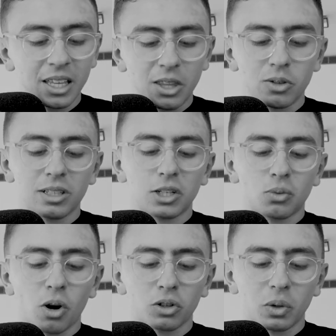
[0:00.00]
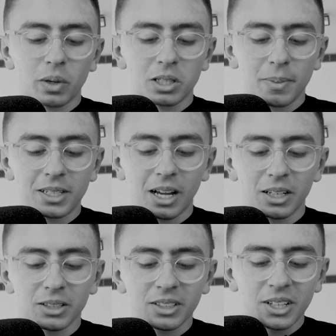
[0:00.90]
There is less wrongdoing to be
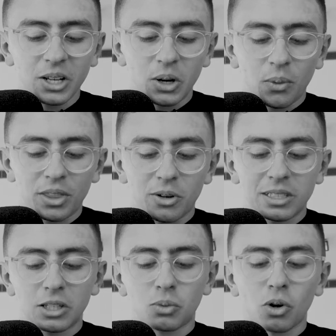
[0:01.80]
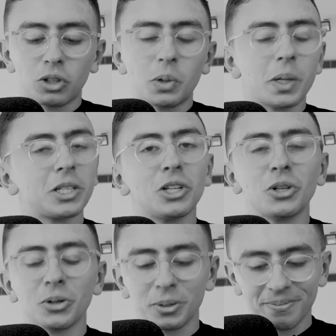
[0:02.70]
done when there is less wrongdoing to
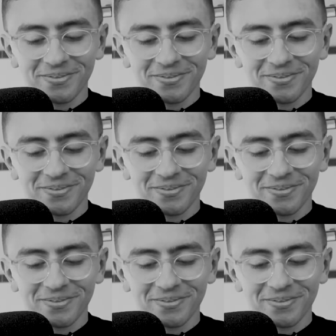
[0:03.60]
do.